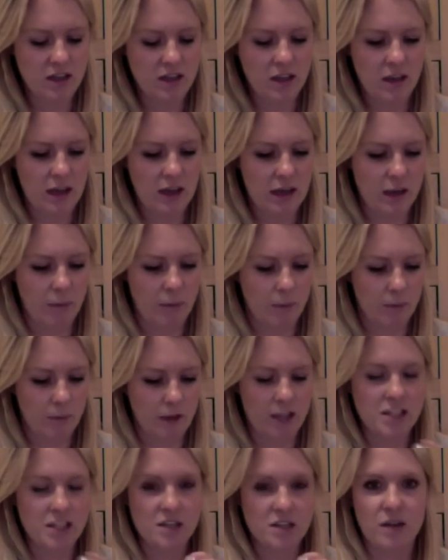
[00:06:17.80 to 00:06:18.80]
and
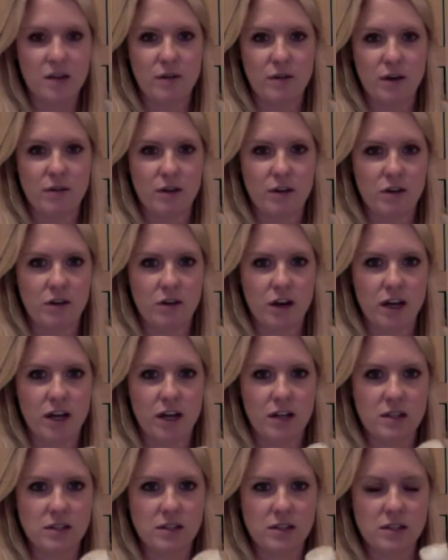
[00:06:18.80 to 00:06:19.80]
I do get really, really dry
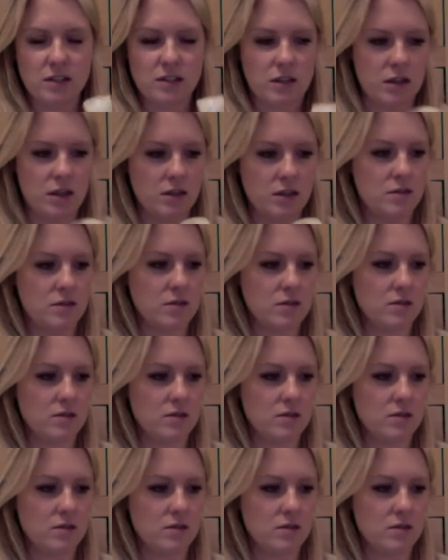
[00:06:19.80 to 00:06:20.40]
hands, so that's